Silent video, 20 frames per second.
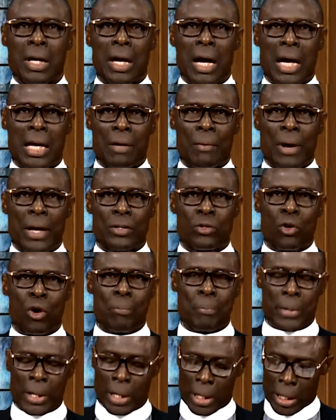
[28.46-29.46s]
And our
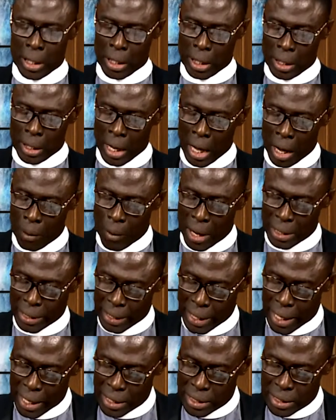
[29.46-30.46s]
topic, our
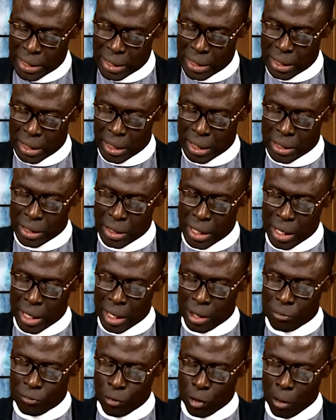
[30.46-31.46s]
text is
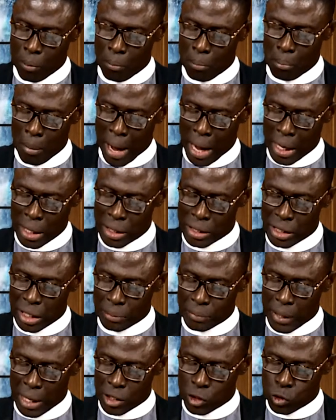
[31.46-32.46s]
taken from Mark
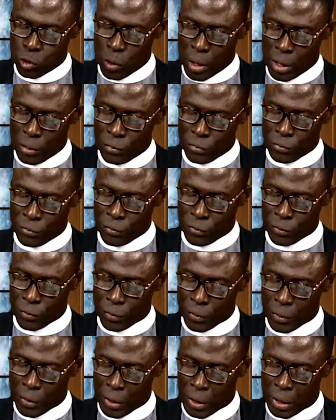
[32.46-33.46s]
chapter twelve,
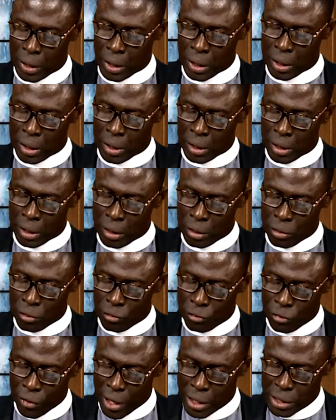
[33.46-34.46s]

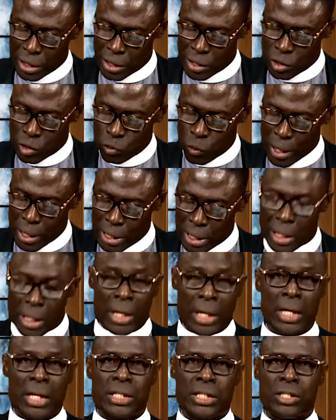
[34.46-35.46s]
verses
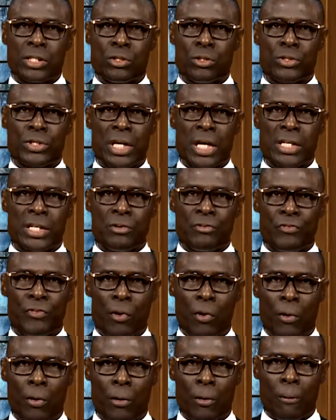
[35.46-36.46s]
twenty-eight to
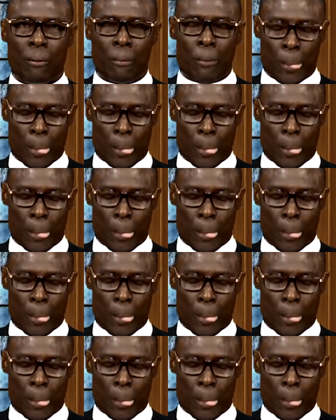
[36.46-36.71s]
thirty-four.